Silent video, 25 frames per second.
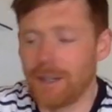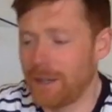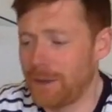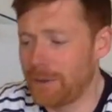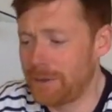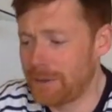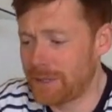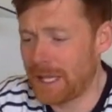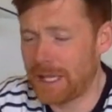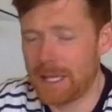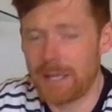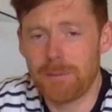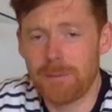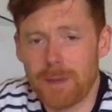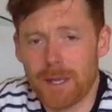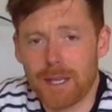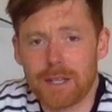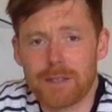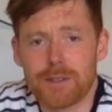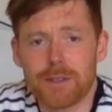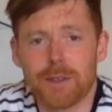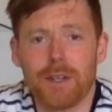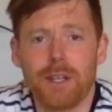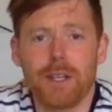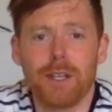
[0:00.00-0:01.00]
I was getting a bit
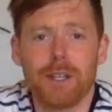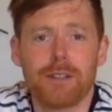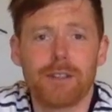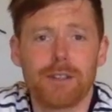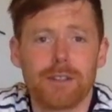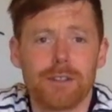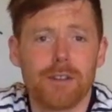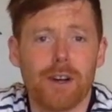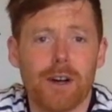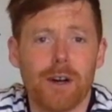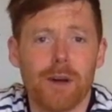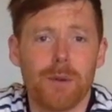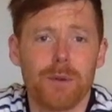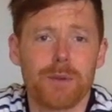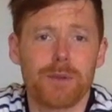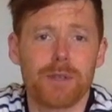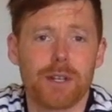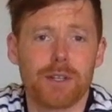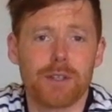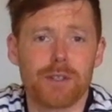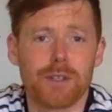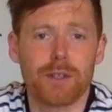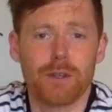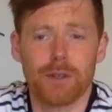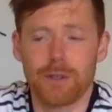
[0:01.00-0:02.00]
excited. I thought I was
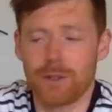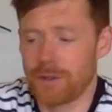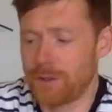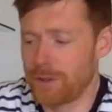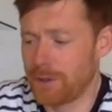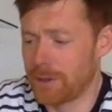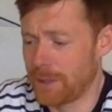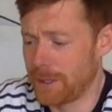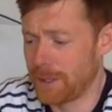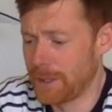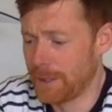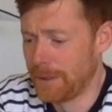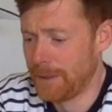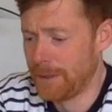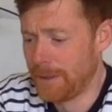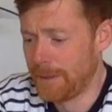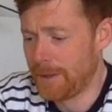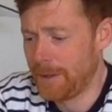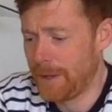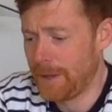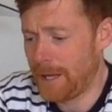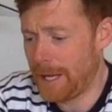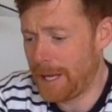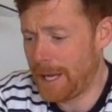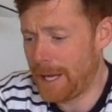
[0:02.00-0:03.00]
actually going to do
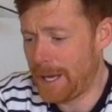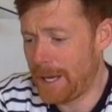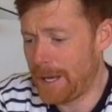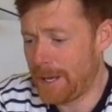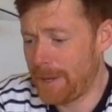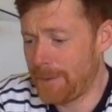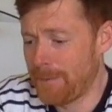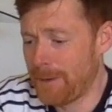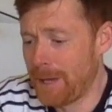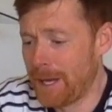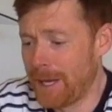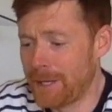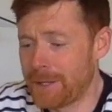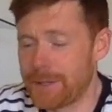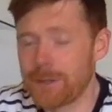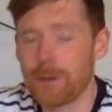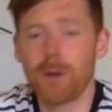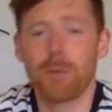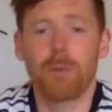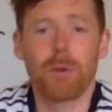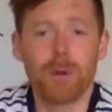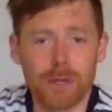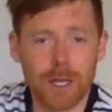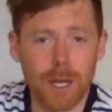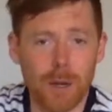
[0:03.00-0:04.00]
it. So
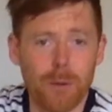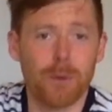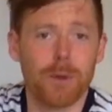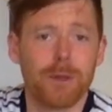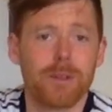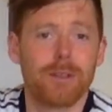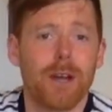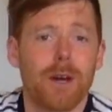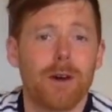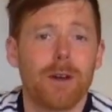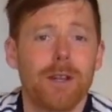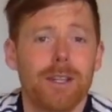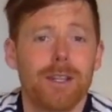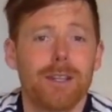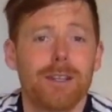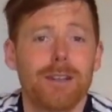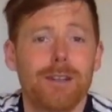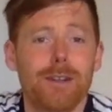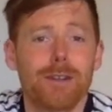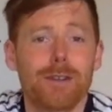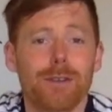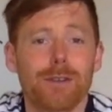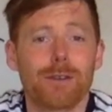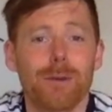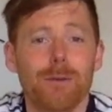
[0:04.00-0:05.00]
I'll put that one down in the
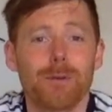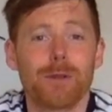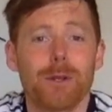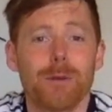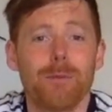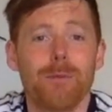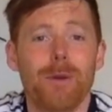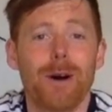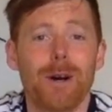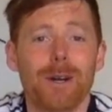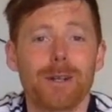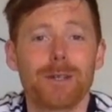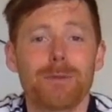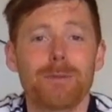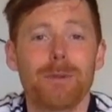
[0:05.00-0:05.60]
description box